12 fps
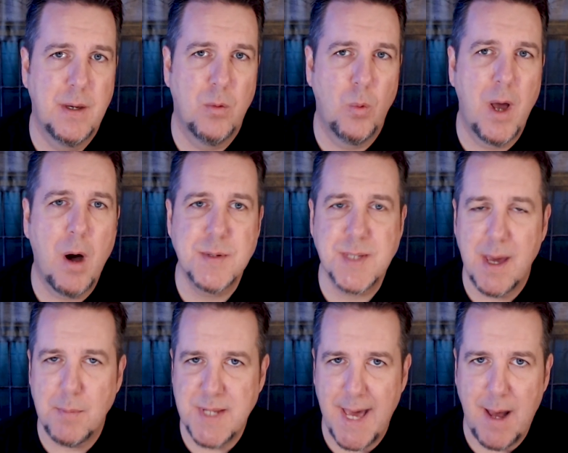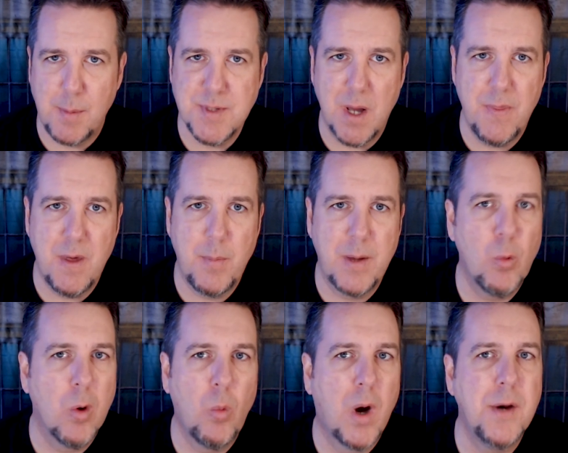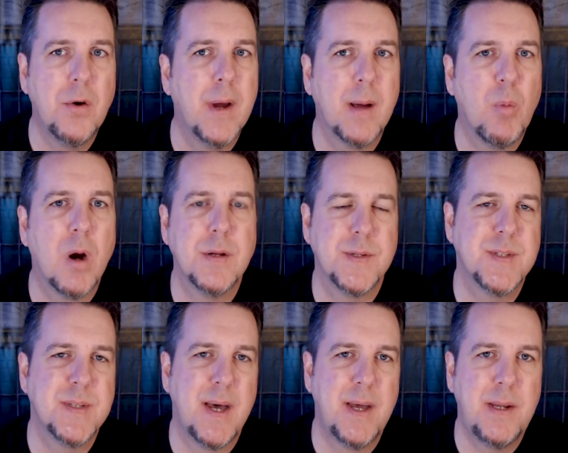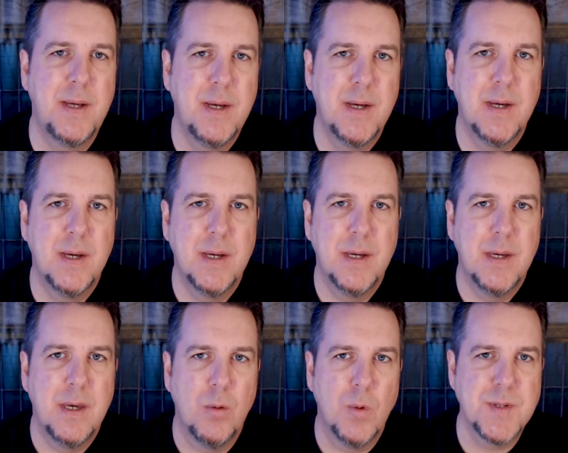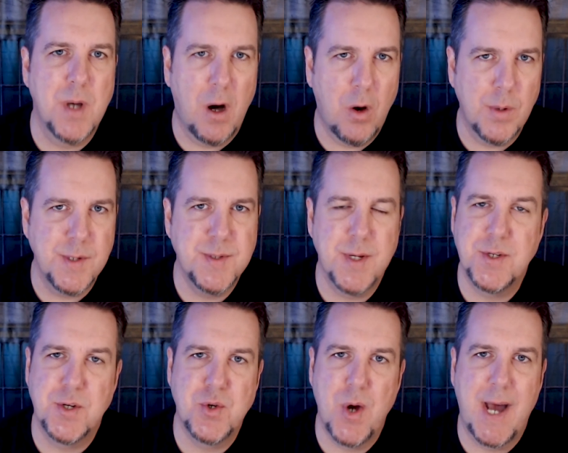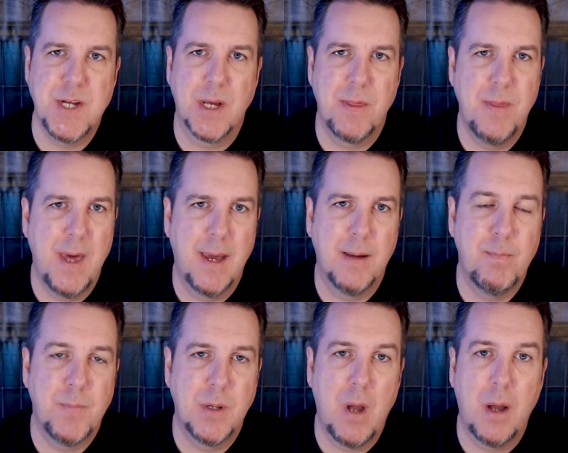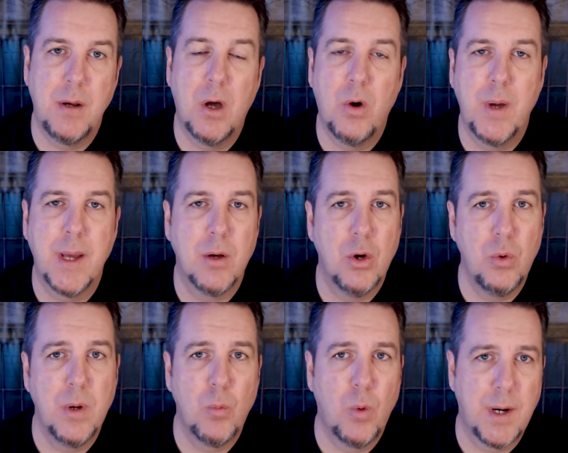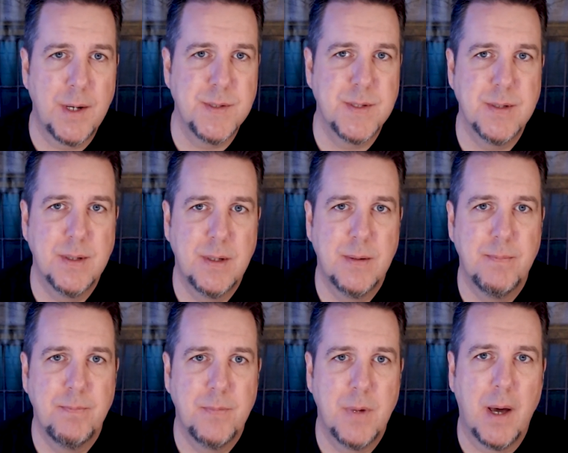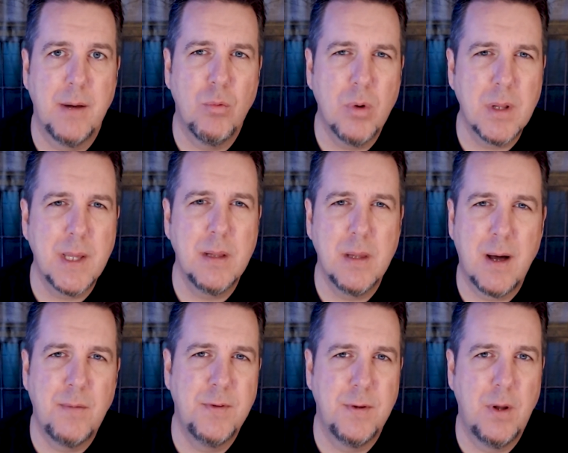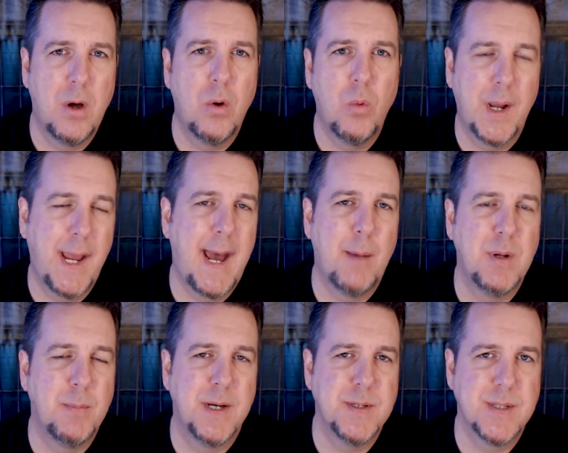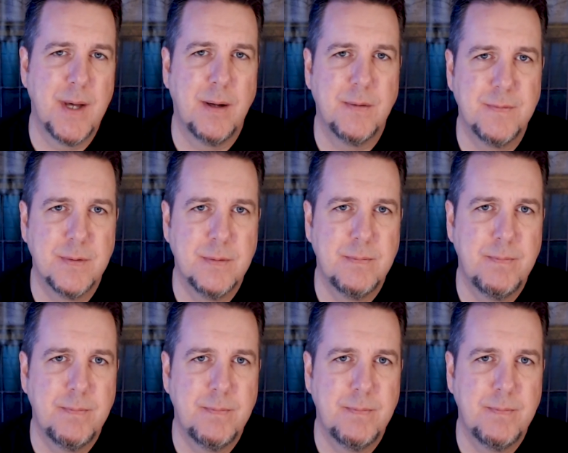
We always kept tabs on them and were wondering, Martin said. It was always such a tragic thing, not knowing who it was. I'd really love to know what happened myself.